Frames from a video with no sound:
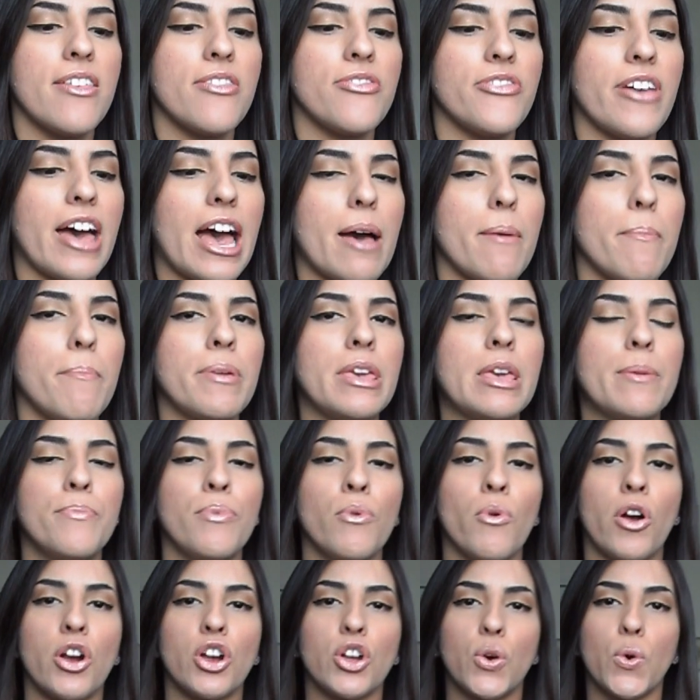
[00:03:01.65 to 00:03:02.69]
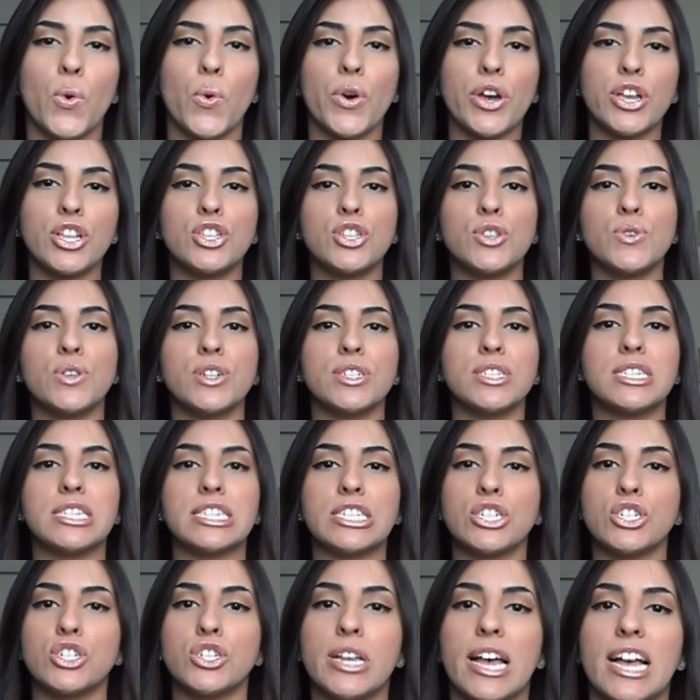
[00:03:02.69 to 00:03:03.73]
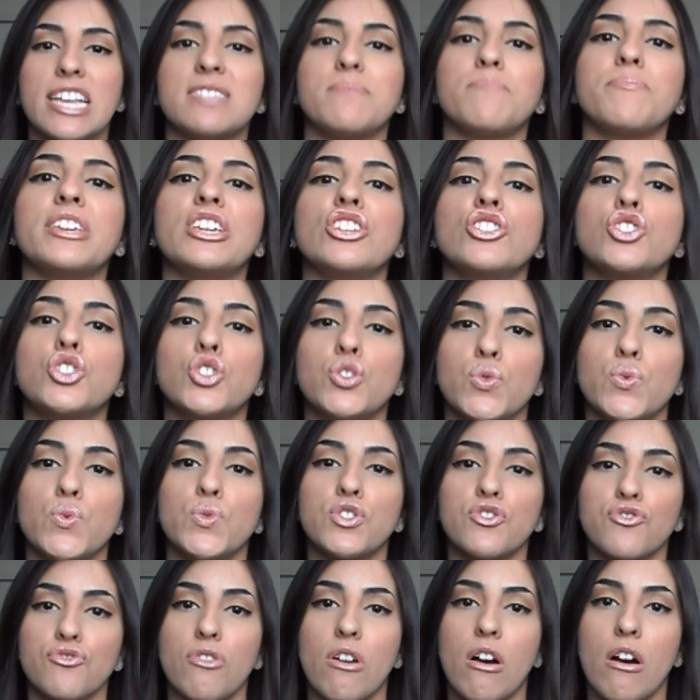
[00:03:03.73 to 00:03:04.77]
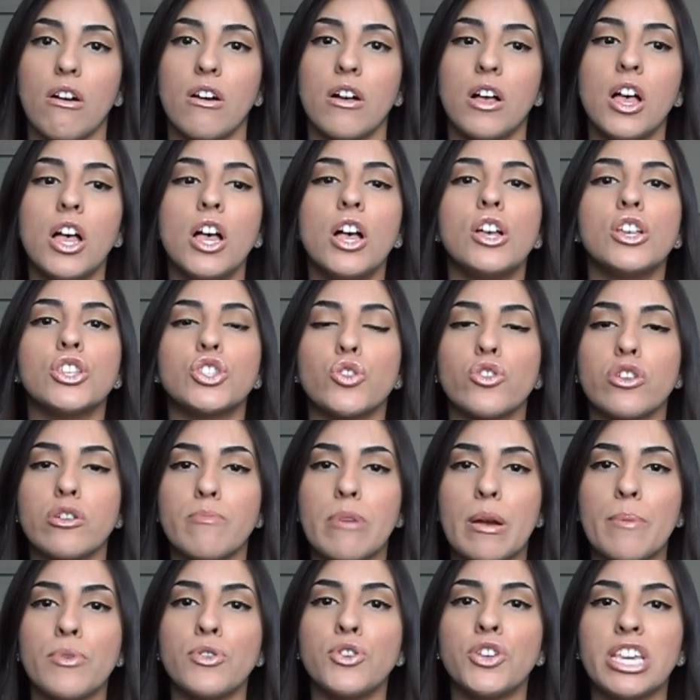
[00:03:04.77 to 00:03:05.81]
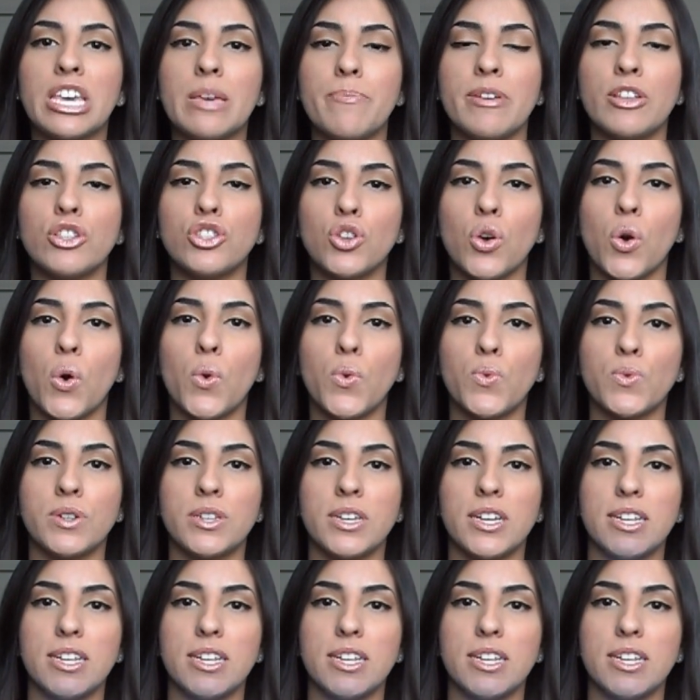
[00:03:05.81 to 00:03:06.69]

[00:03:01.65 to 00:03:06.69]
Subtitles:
that people are going to consider as being too strong. So remember to keep it toned